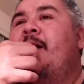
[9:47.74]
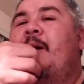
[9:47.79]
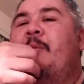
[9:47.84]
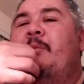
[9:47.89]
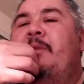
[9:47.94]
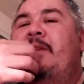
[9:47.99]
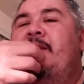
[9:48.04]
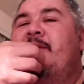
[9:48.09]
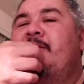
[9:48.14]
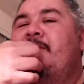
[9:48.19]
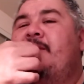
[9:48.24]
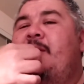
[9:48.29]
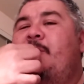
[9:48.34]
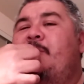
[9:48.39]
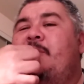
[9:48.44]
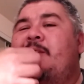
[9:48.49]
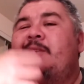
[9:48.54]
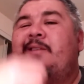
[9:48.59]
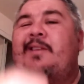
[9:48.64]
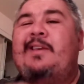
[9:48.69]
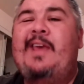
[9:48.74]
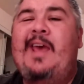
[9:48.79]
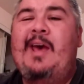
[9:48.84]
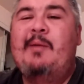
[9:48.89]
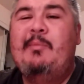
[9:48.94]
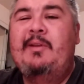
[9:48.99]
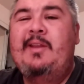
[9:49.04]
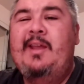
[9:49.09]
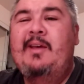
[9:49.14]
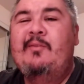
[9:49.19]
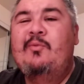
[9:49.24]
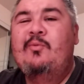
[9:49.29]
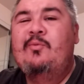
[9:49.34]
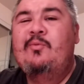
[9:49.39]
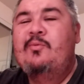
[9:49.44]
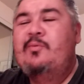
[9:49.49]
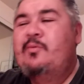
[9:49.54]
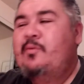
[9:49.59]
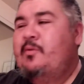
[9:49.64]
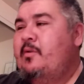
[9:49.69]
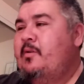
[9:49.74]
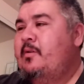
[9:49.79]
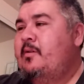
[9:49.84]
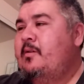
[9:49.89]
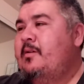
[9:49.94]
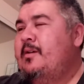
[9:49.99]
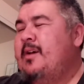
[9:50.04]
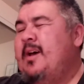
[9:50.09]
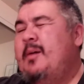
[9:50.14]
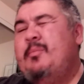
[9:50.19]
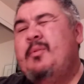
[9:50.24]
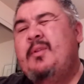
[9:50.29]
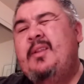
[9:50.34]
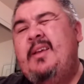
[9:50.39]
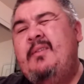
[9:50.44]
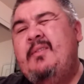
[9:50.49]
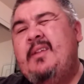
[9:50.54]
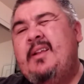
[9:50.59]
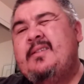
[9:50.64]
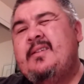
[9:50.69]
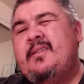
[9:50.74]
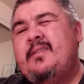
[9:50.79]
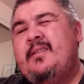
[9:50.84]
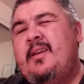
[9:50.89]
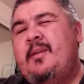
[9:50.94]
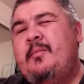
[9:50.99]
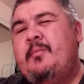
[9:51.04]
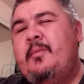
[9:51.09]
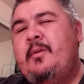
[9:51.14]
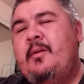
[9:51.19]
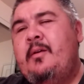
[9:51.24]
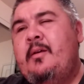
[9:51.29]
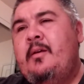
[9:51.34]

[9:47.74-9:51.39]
I believe his name is Gabba Devil. I believe that's his name.